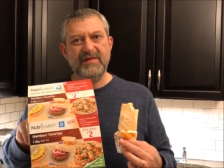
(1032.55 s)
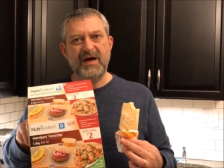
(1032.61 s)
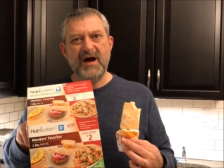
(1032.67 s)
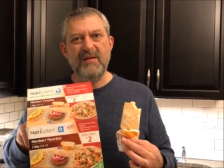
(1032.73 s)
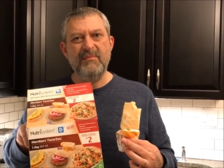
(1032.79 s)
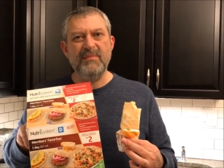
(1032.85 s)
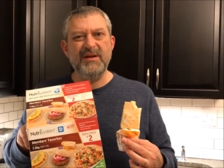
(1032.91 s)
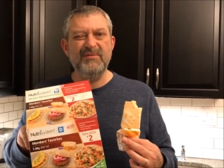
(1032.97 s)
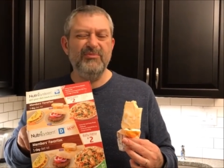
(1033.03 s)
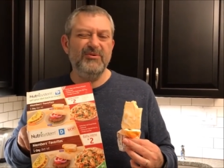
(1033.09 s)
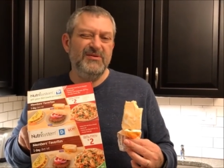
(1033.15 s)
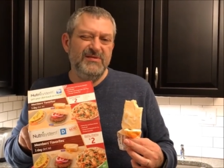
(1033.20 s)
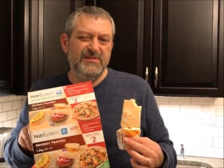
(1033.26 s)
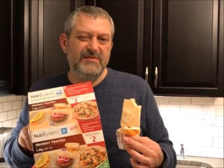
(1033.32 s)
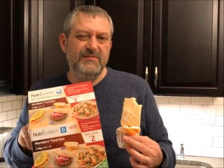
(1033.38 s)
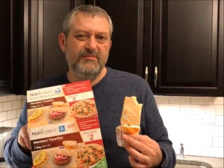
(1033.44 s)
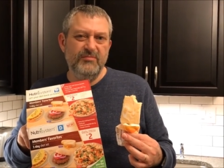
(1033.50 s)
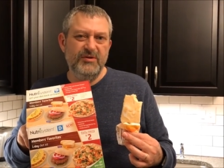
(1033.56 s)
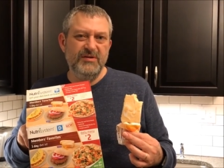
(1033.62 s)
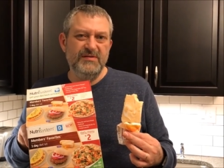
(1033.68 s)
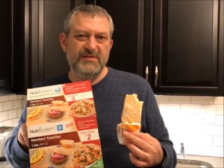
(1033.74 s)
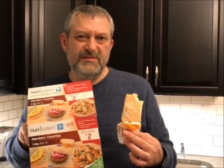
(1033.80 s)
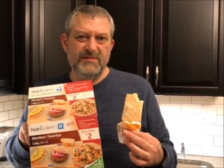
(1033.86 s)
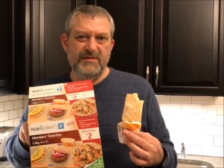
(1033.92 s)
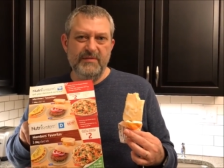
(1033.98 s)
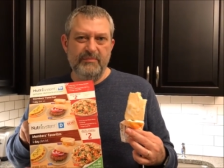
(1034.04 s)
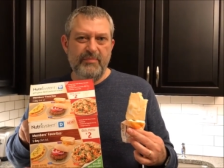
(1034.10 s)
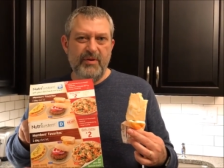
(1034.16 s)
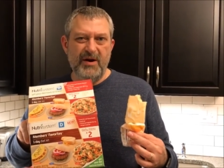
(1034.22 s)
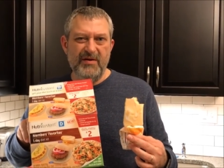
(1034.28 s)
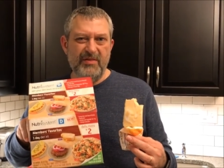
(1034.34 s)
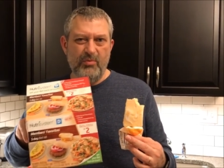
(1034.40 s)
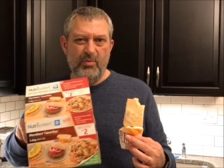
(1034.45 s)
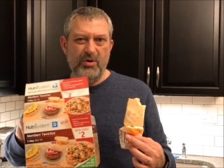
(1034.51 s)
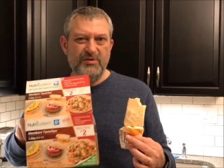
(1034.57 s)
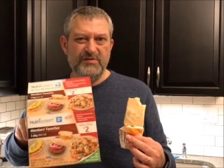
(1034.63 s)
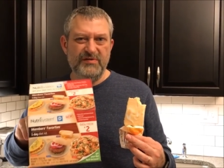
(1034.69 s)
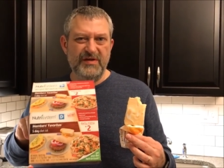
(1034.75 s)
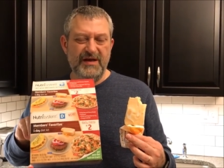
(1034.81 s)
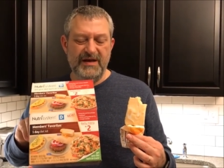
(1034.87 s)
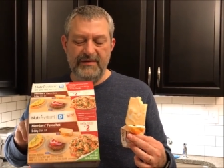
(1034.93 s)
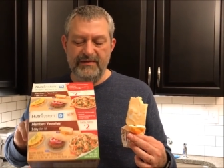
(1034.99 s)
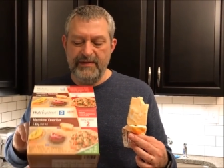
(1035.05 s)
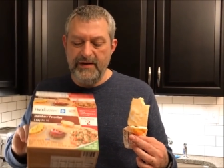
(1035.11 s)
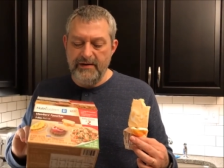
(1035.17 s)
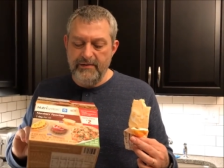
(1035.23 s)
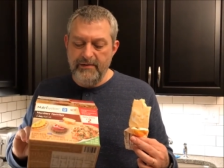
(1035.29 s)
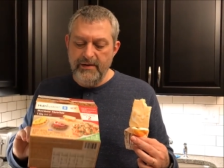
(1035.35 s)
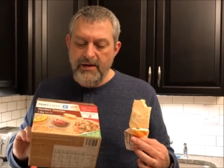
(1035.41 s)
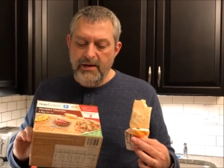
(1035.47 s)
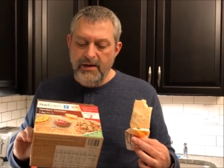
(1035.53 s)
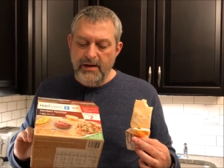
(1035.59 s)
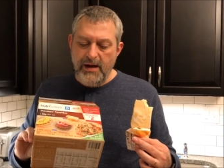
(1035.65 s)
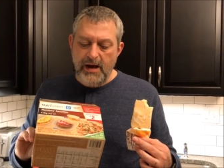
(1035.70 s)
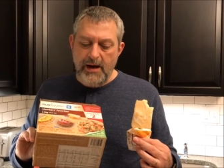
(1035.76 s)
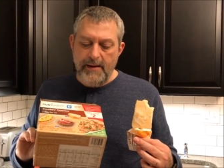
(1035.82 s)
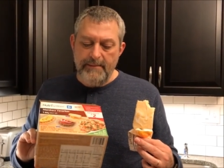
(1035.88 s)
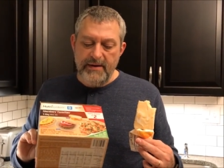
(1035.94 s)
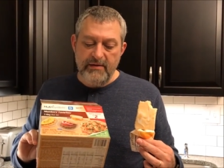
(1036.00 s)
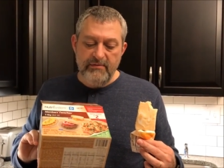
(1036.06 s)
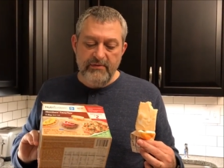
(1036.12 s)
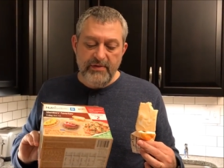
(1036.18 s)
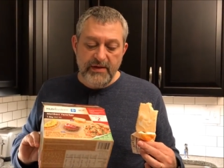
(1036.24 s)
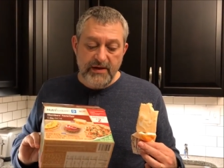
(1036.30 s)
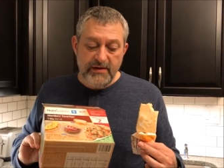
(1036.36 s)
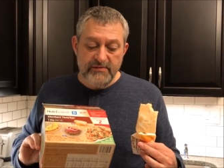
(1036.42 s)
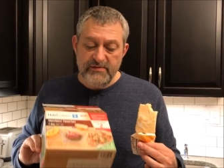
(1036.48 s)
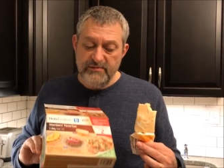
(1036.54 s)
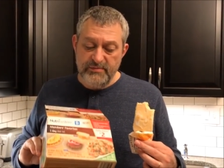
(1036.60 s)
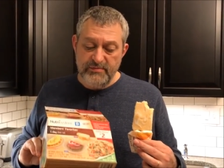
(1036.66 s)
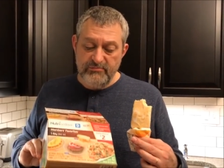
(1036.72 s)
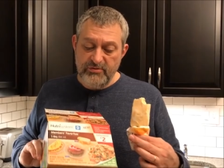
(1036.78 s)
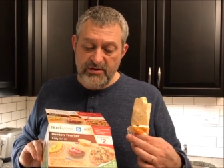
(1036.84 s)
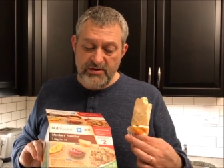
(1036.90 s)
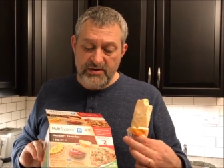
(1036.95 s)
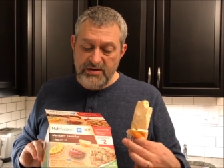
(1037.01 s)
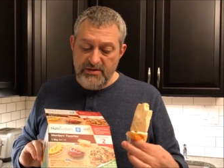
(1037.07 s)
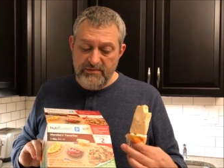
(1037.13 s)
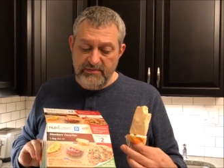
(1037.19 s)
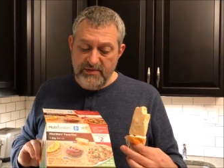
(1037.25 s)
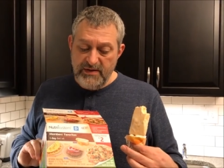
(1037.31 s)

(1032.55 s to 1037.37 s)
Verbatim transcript: The omelet was probably the worst thing in there, but everything else has been really good.